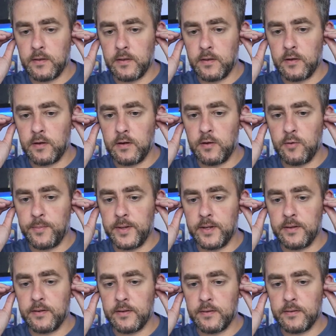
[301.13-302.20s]
they're a little
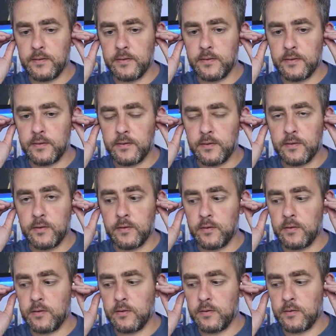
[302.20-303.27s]
bit
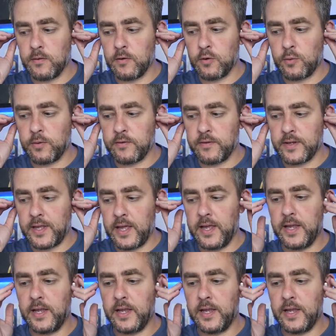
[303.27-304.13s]
awkward to get